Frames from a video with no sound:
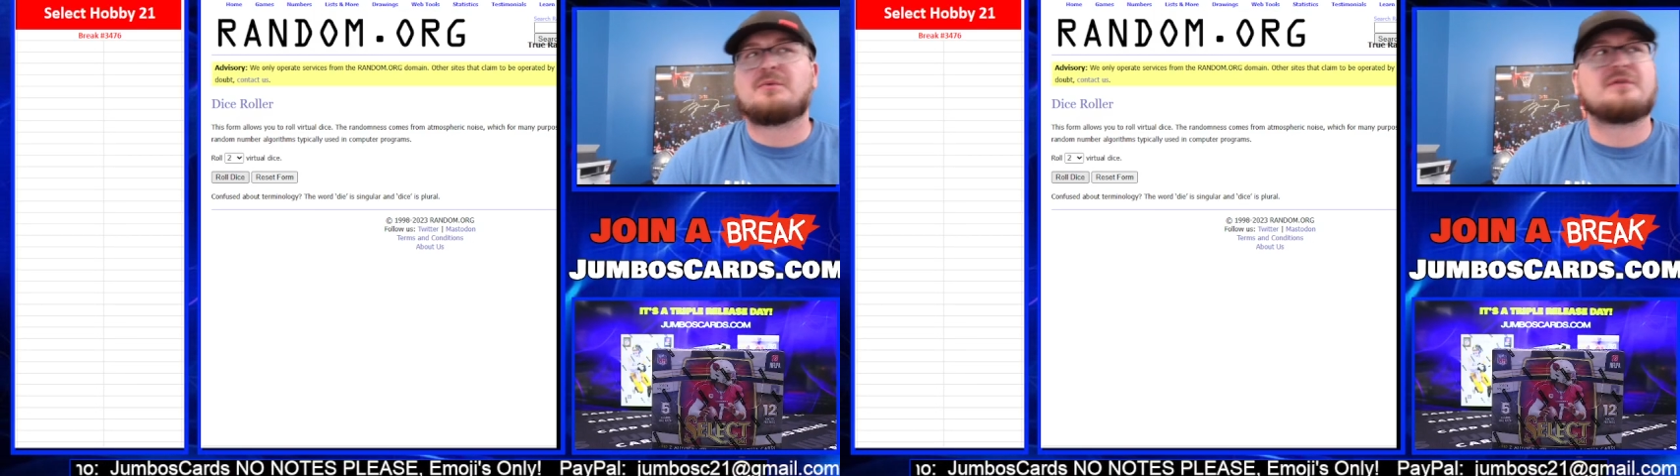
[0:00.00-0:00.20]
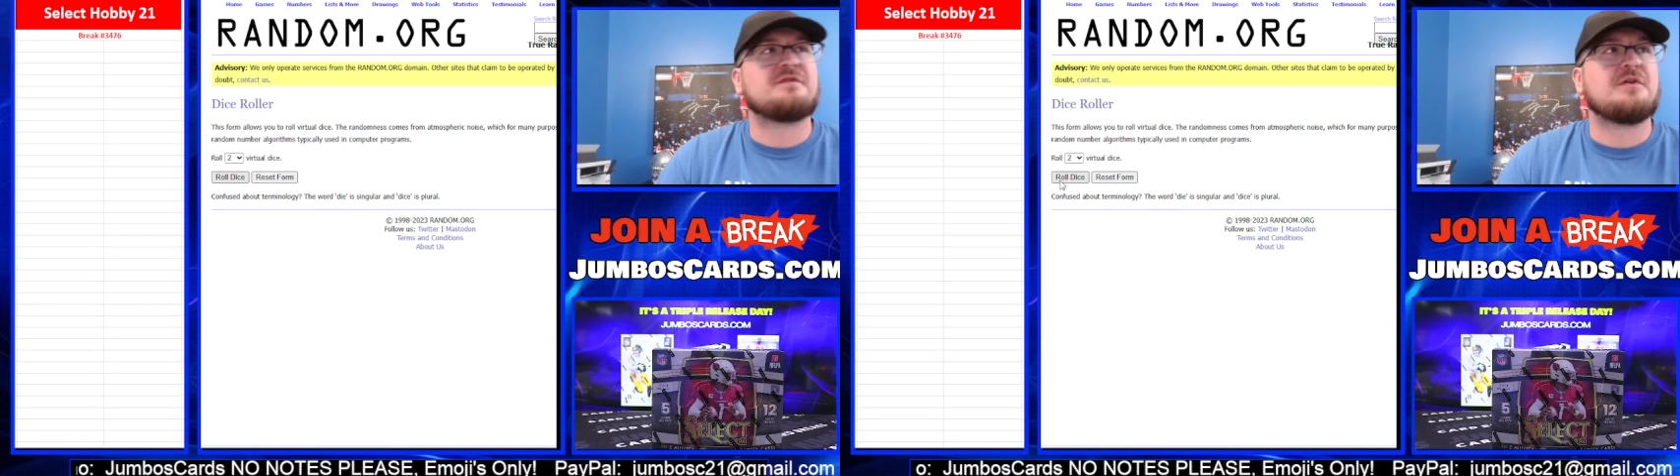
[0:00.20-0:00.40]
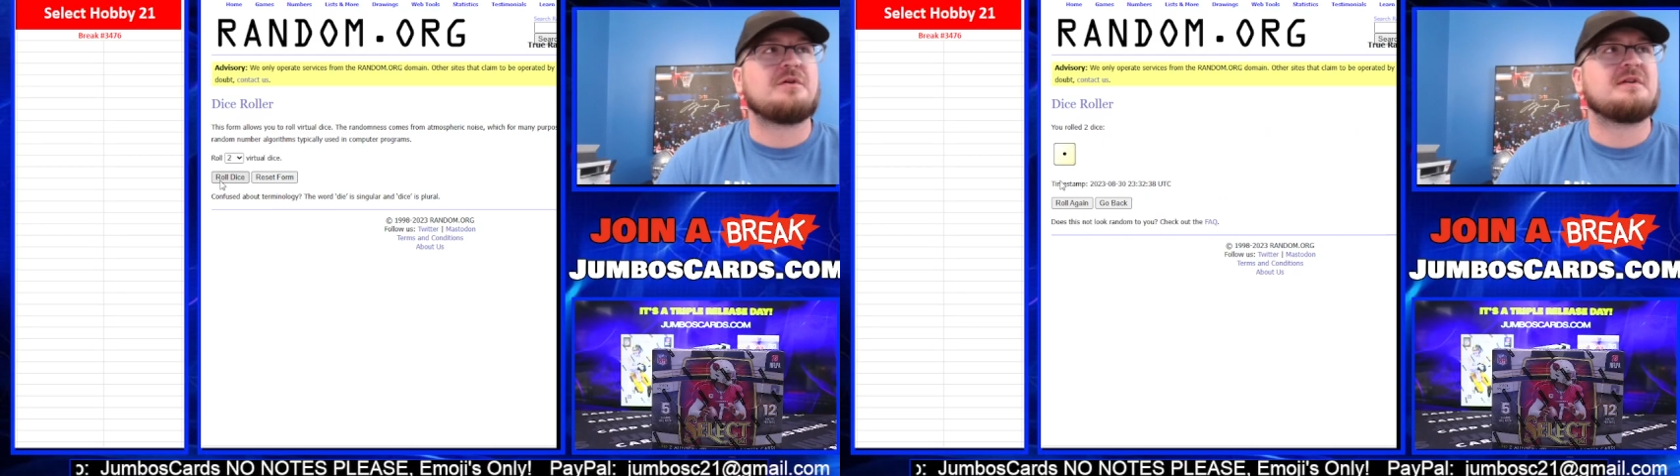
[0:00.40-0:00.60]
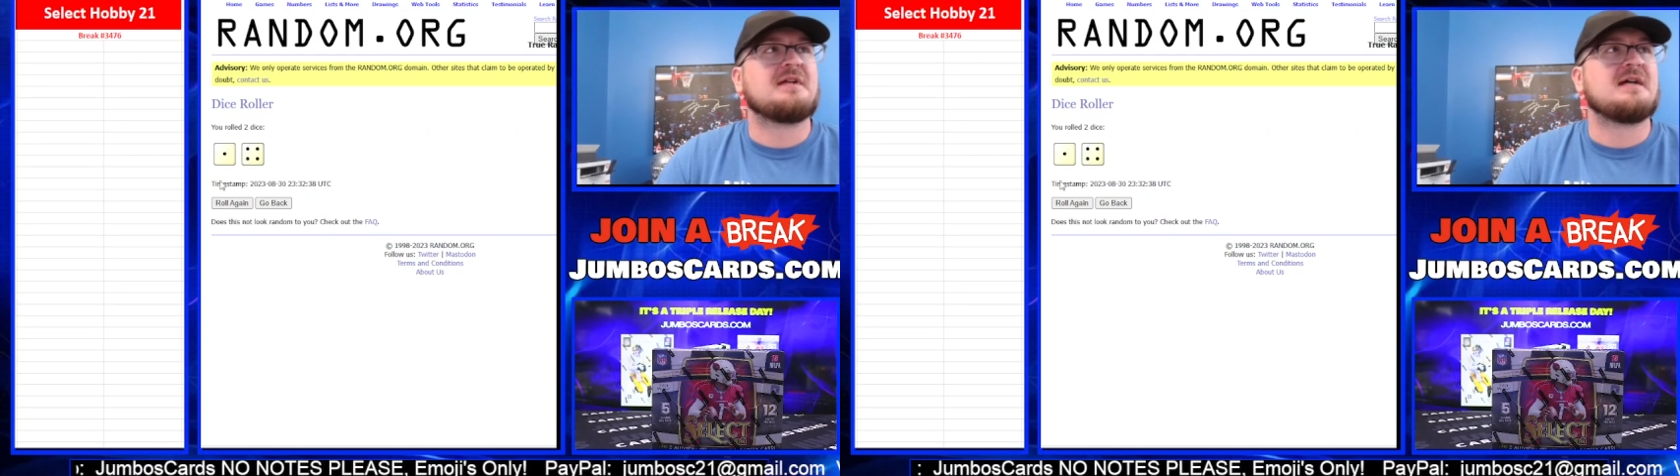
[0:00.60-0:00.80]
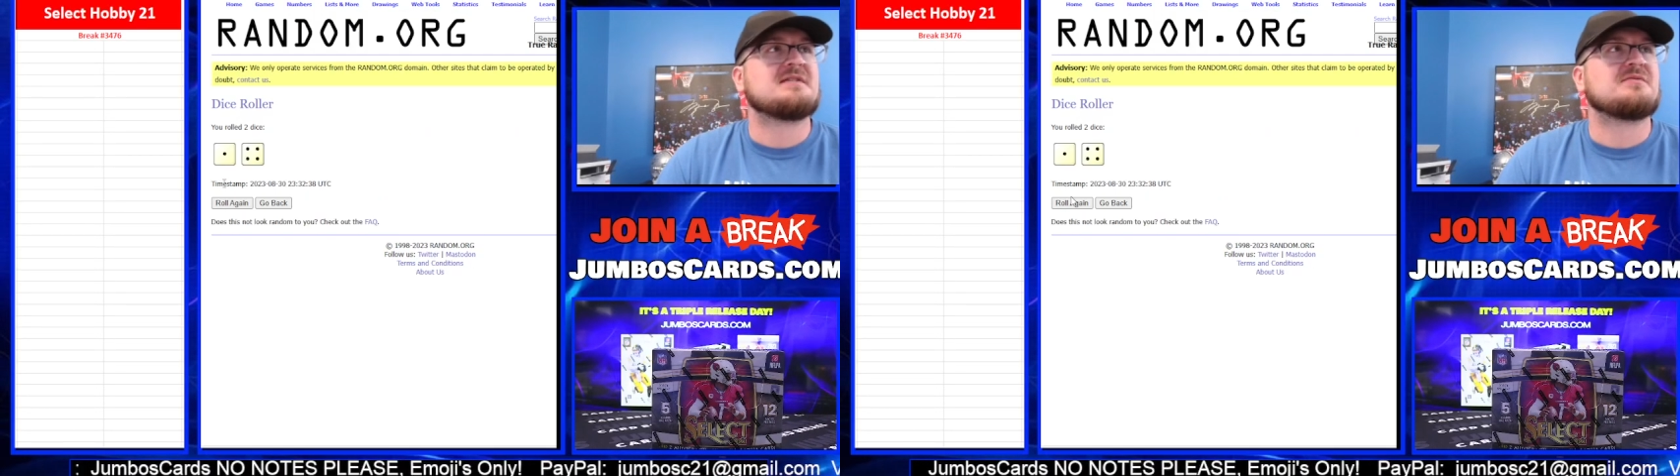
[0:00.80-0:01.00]
We're full
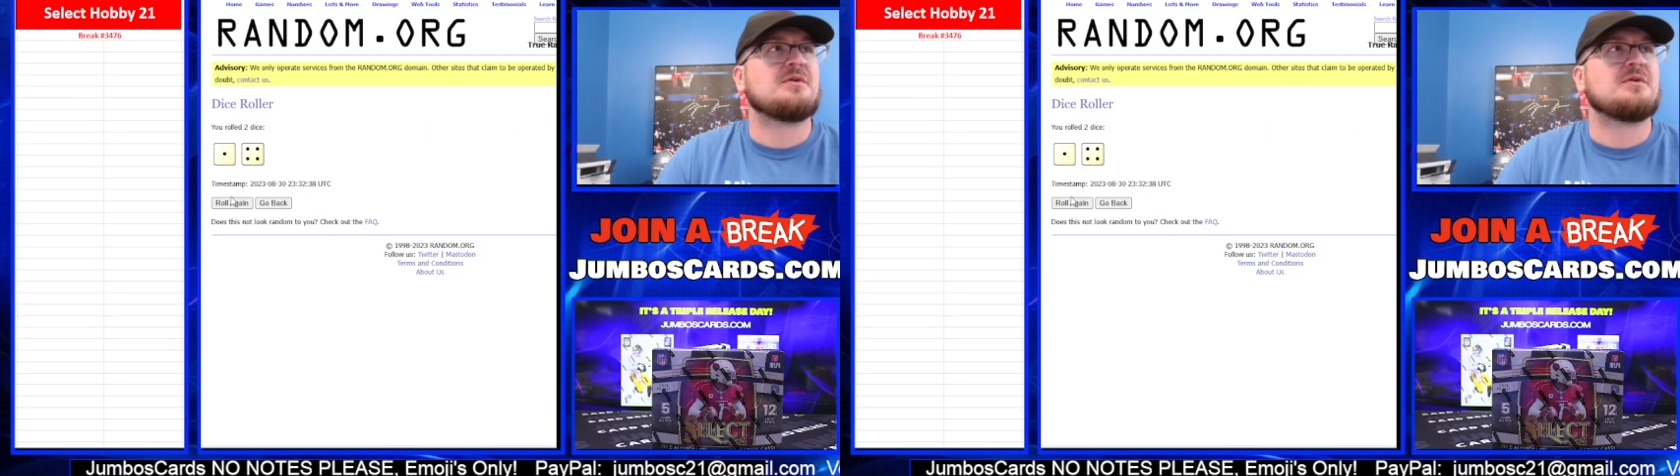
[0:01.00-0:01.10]
dice